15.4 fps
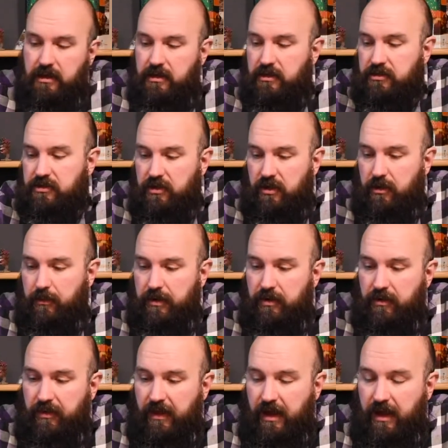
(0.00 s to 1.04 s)
So you're going to be
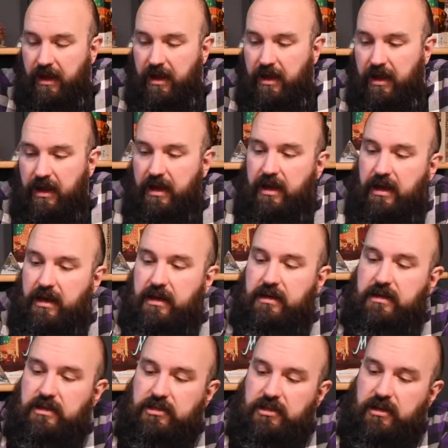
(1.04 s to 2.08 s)
doing that. In
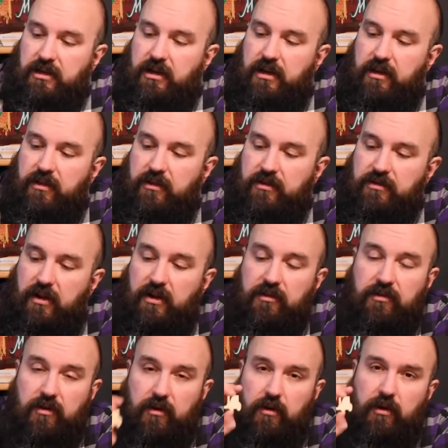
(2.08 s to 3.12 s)
addition, there's
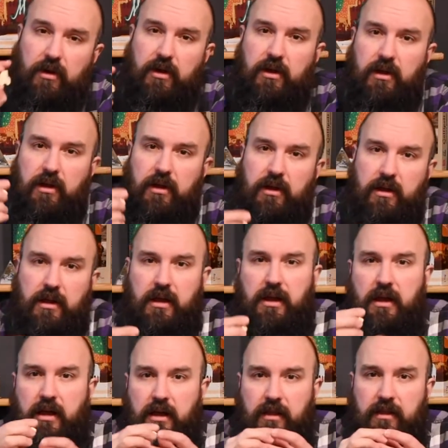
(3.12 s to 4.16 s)
also
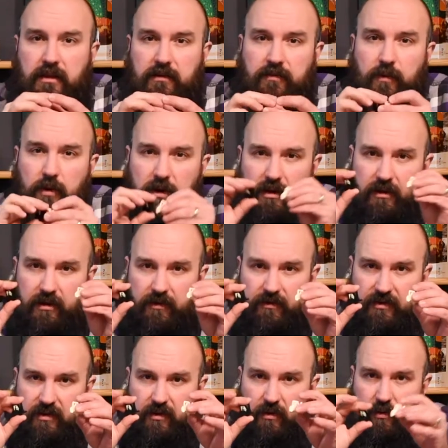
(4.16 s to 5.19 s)
these
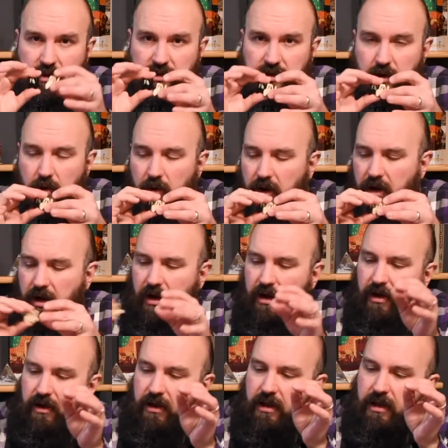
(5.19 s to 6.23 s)
forklifts which go
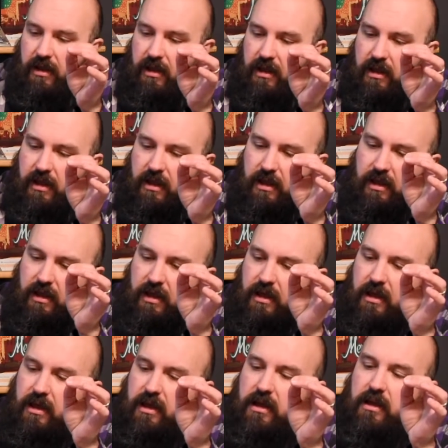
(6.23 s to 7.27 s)
on
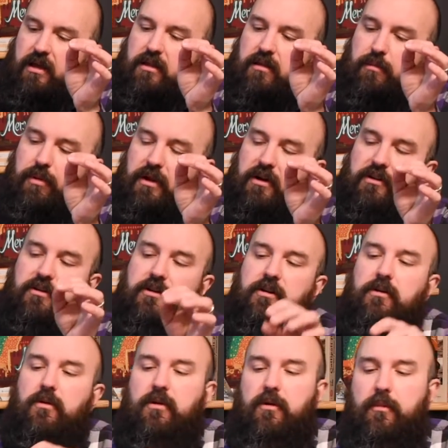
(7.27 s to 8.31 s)
The player turn
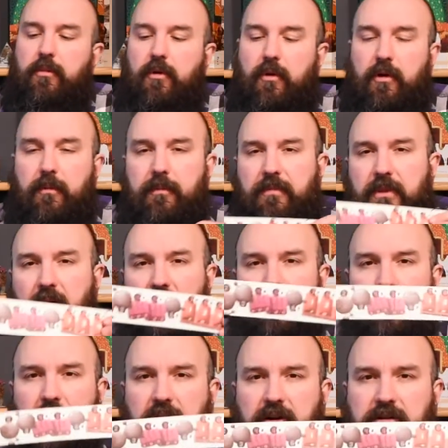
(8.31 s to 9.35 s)
order board. On the
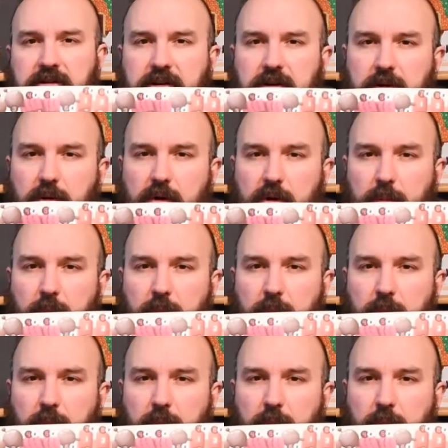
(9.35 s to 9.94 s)
player turn order